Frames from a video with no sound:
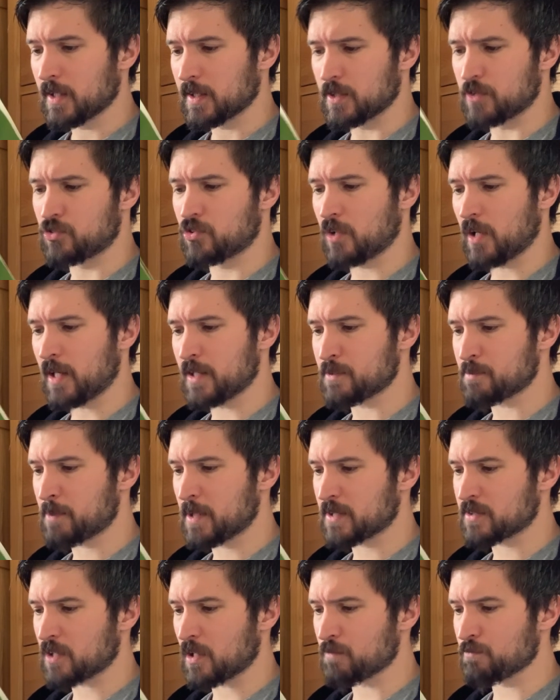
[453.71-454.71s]
The giants
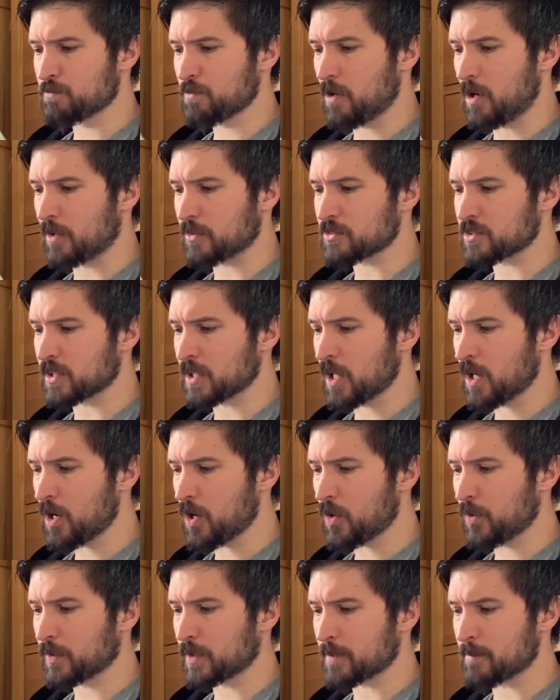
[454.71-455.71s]
picked up rocks and
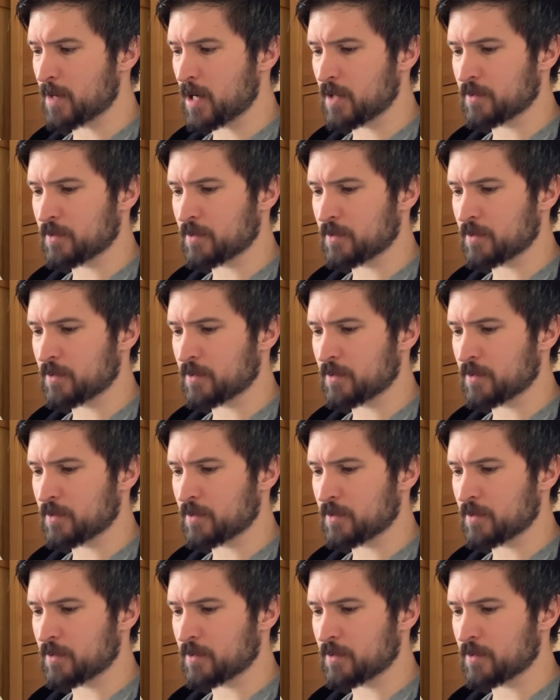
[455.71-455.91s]
hurled them